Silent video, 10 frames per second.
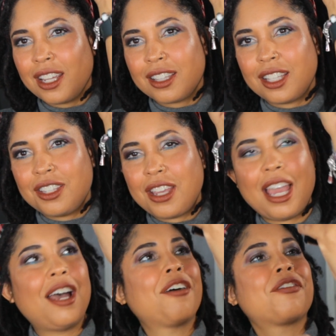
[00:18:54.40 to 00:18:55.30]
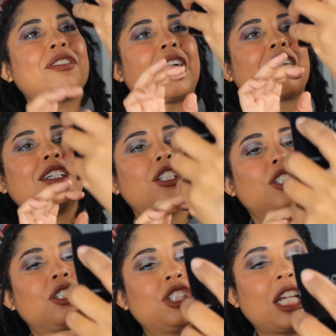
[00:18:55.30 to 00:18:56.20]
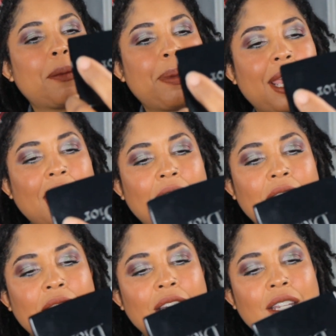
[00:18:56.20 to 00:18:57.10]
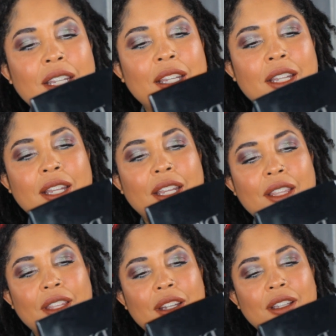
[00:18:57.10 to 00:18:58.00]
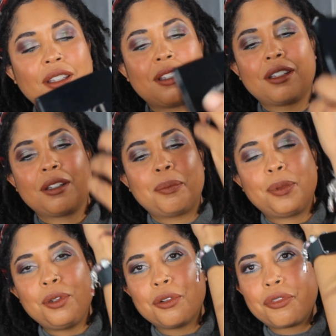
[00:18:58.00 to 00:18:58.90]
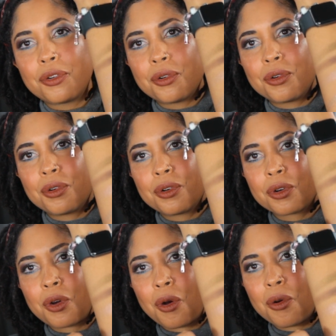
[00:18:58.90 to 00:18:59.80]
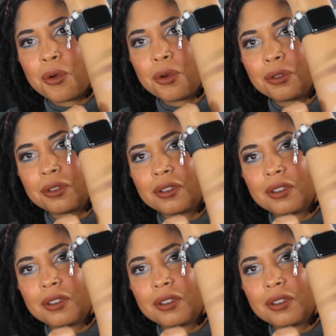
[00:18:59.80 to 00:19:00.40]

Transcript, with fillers: Then you have like a champagne and then a, a beautiful gold.